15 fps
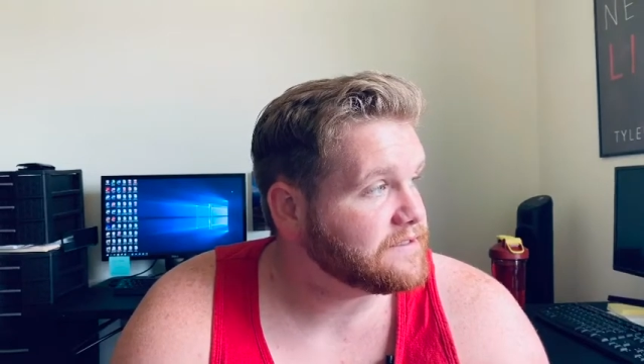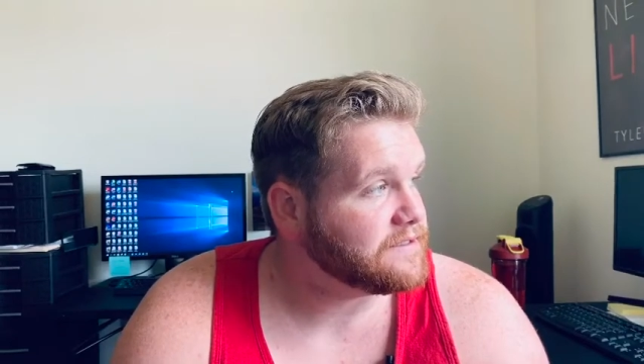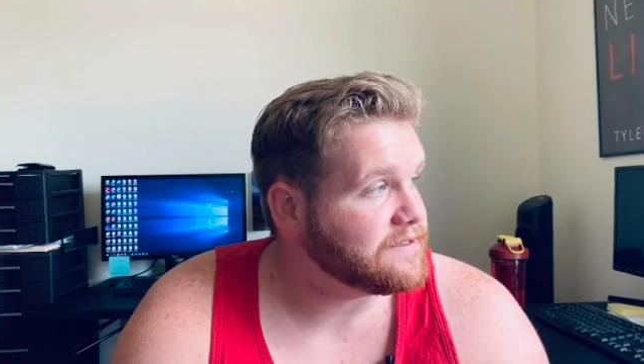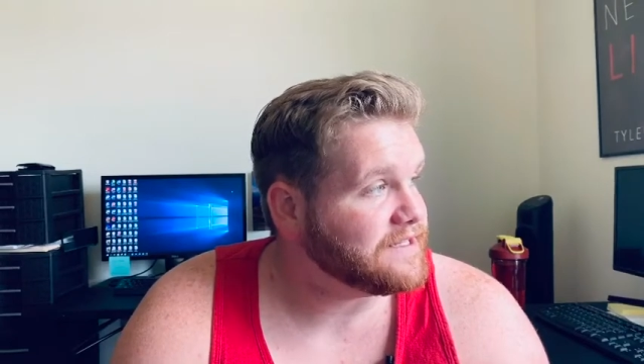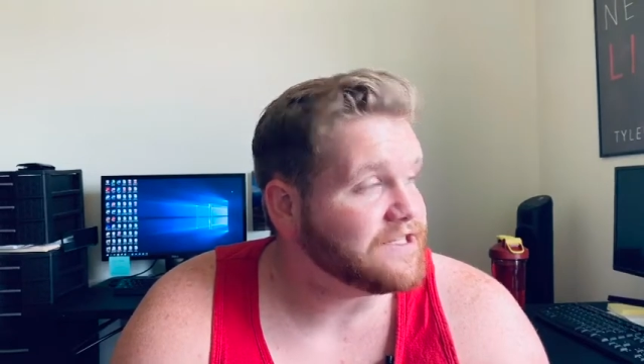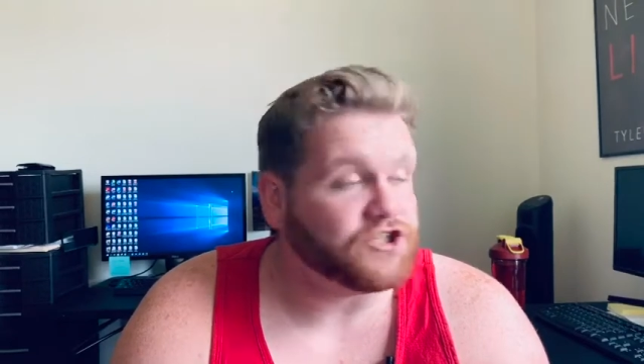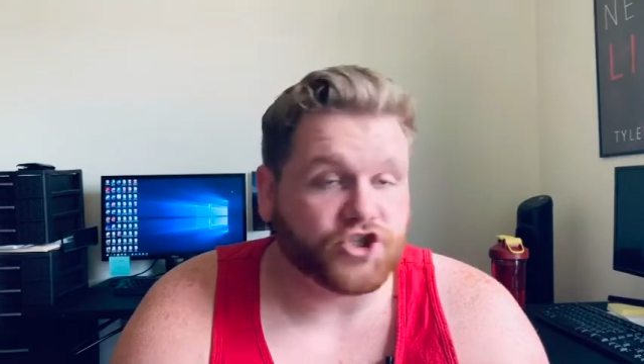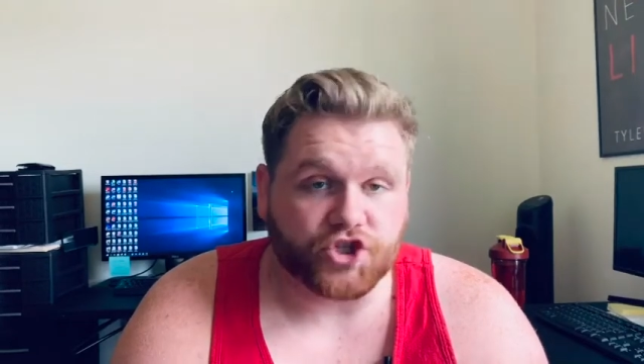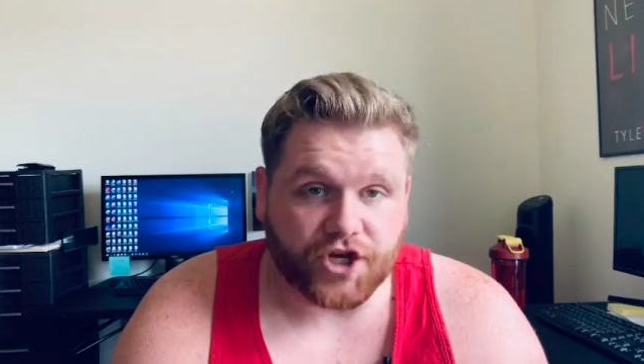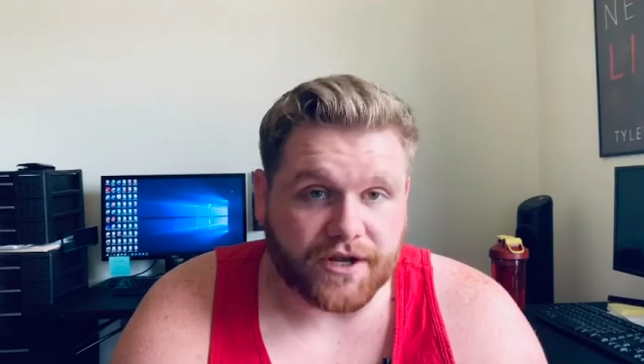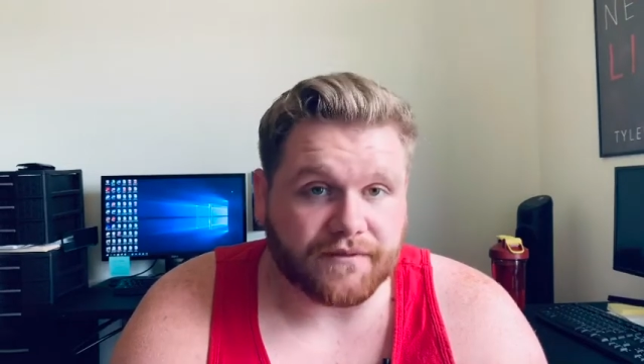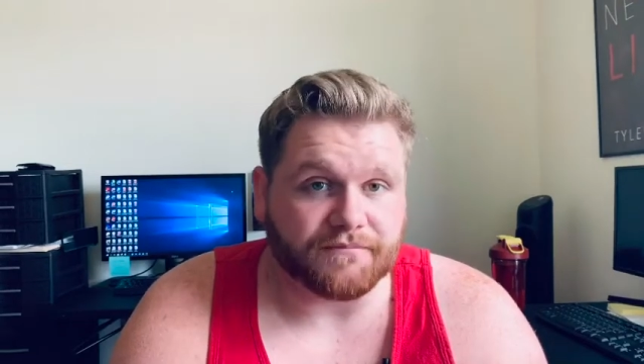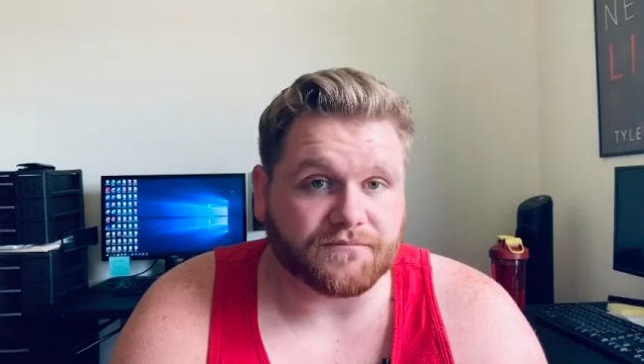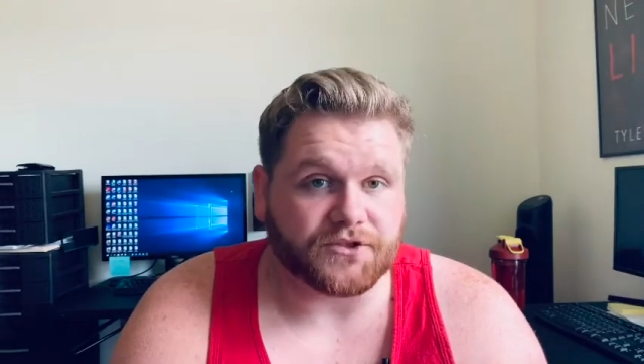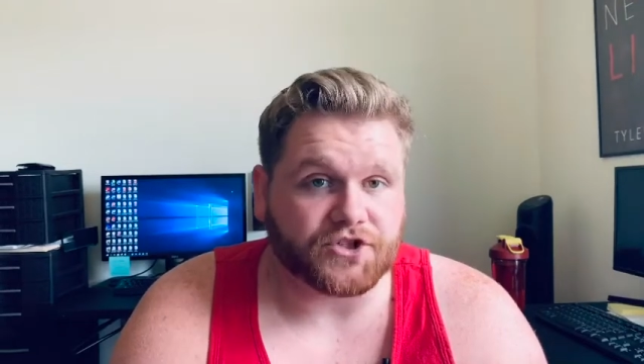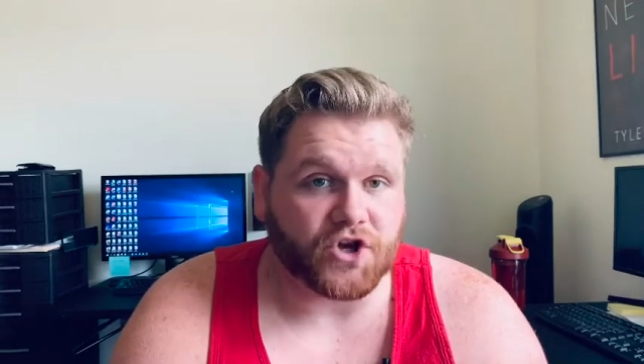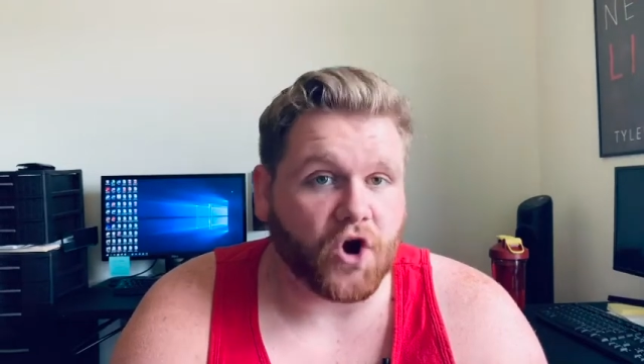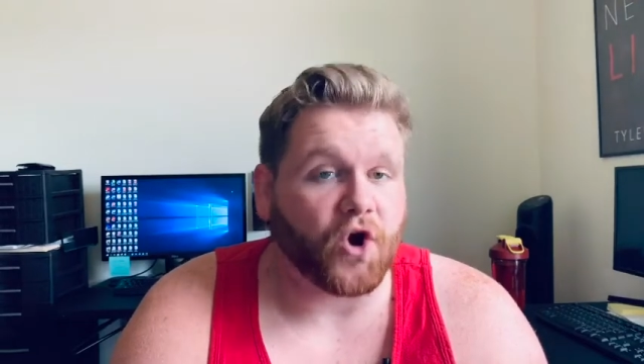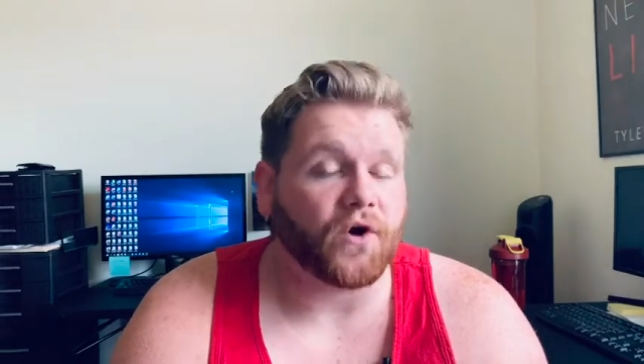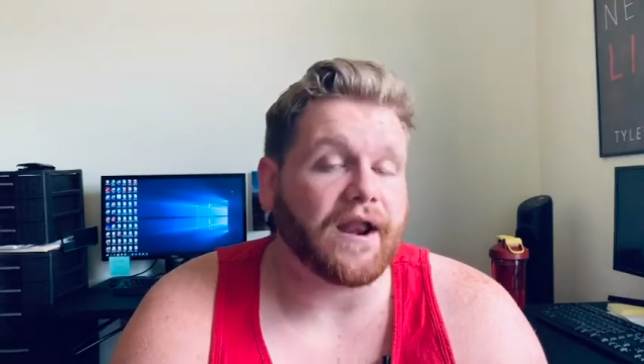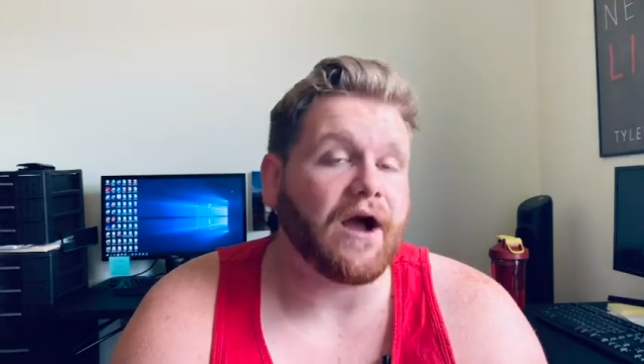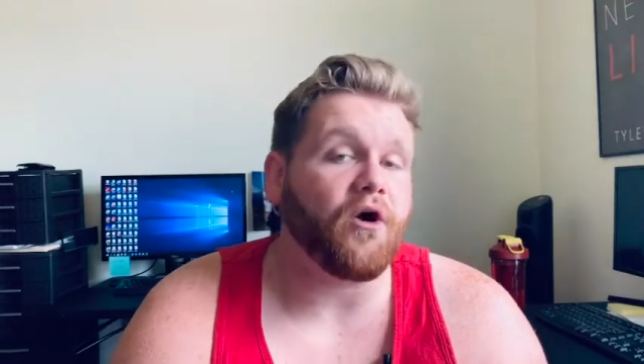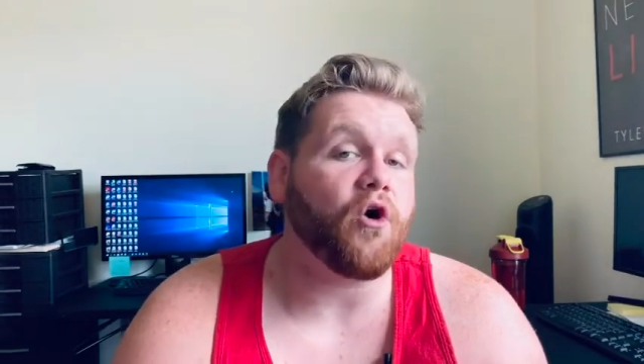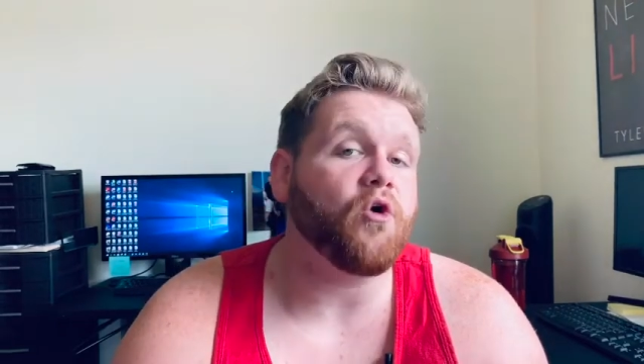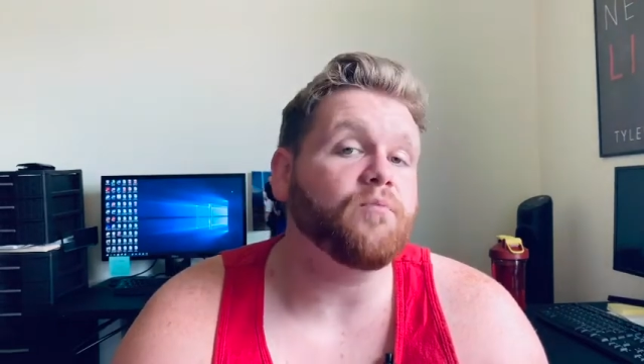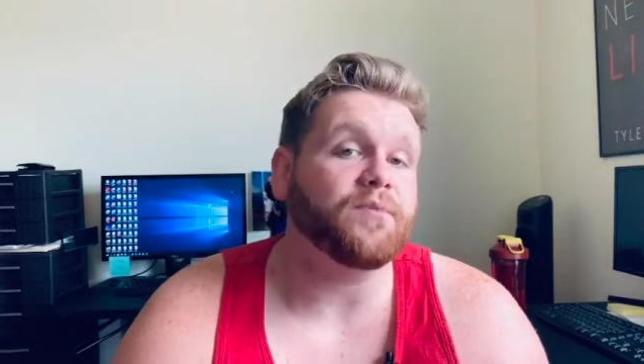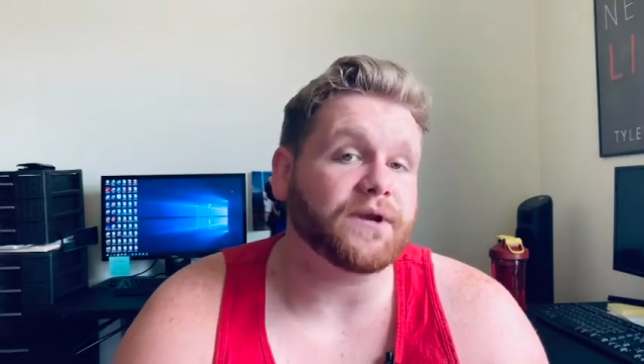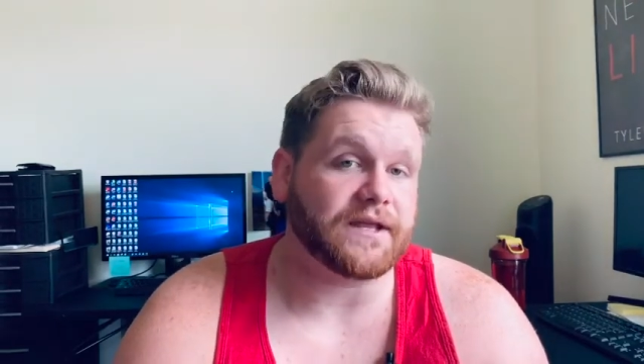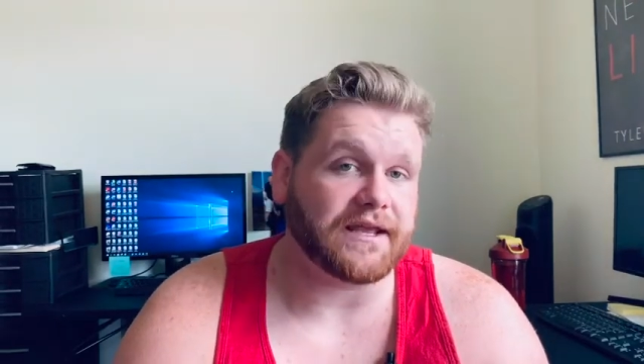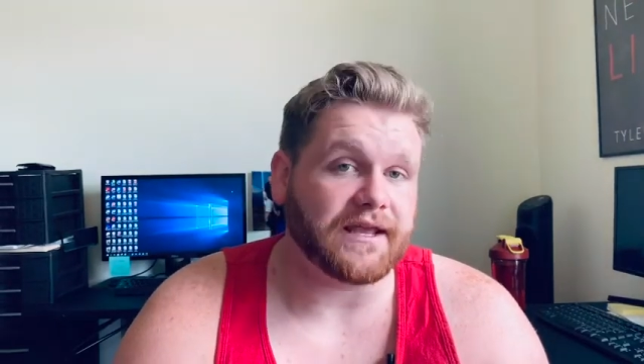the gyms are now
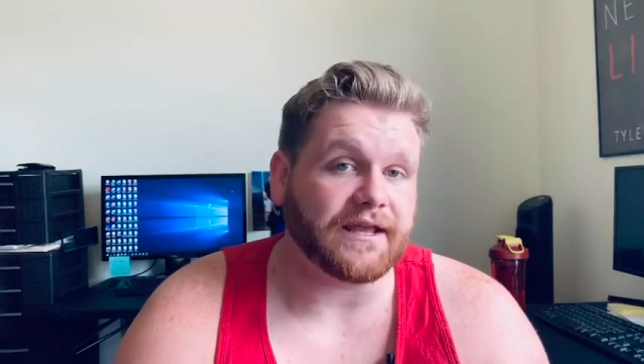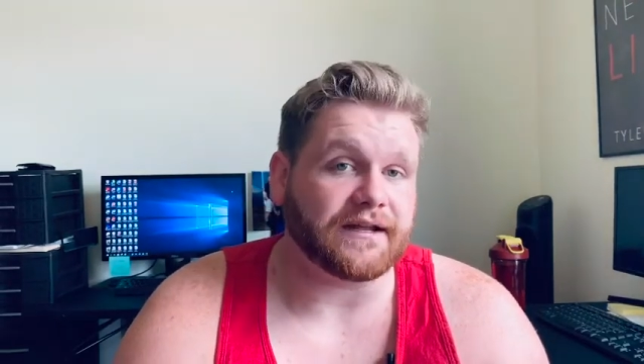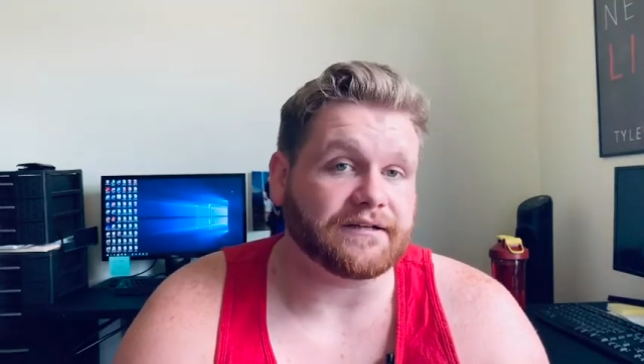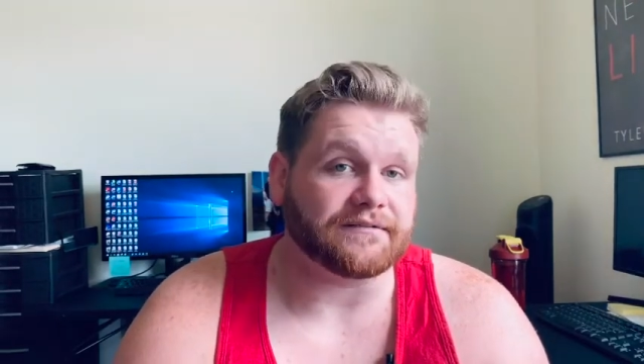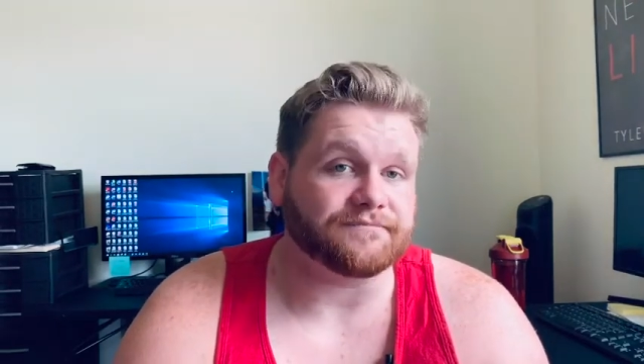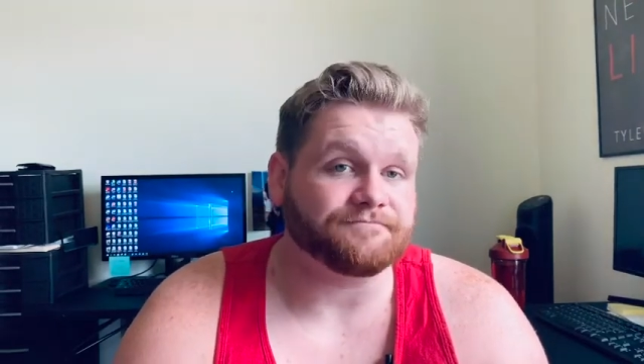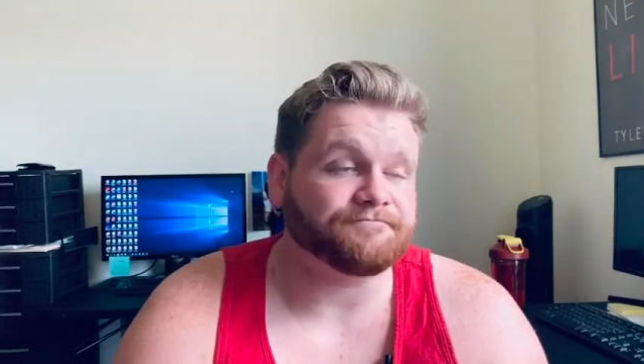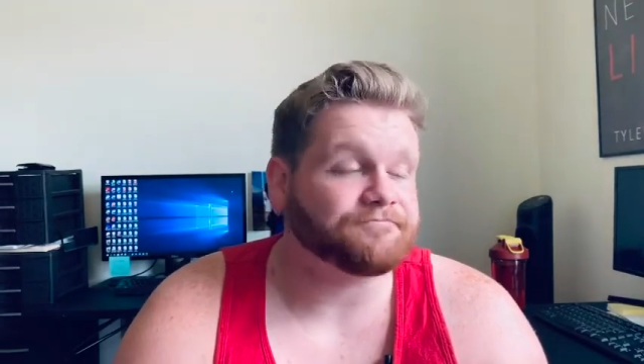open again,